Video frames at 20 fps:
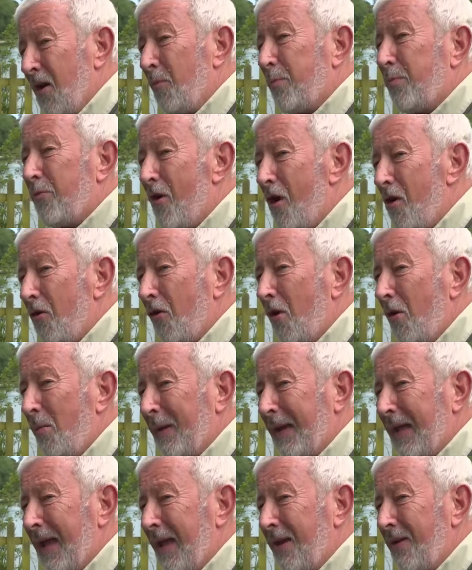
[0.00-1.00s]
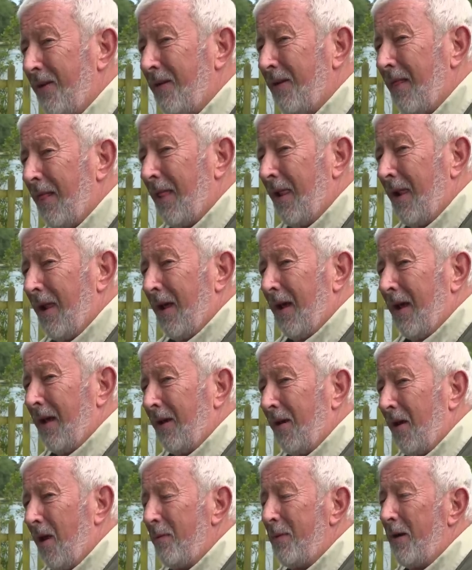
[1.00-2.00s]
a program again, and,
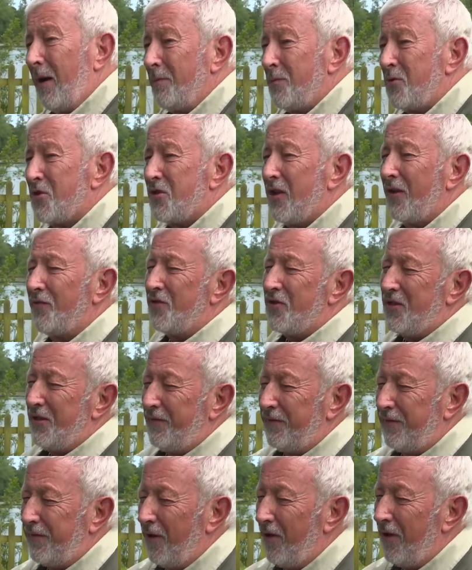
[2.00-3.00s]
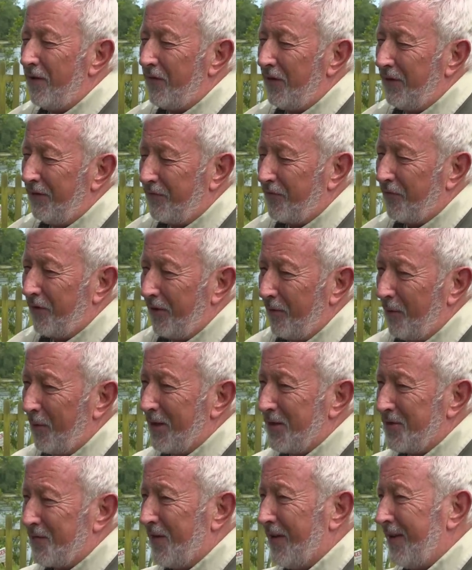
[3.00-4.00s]
and I mean, I'm 75 in three
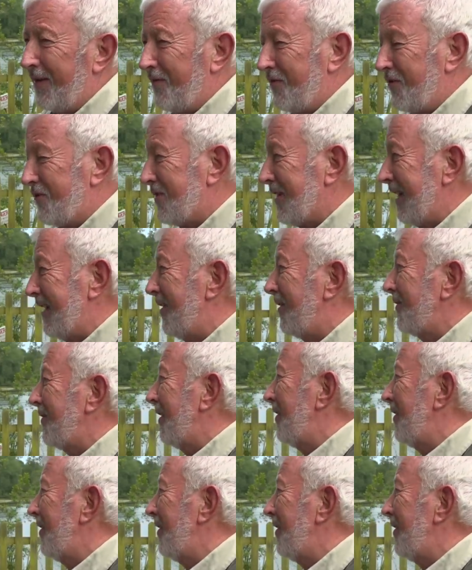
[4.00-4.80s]
weeks, for heaven's sake. I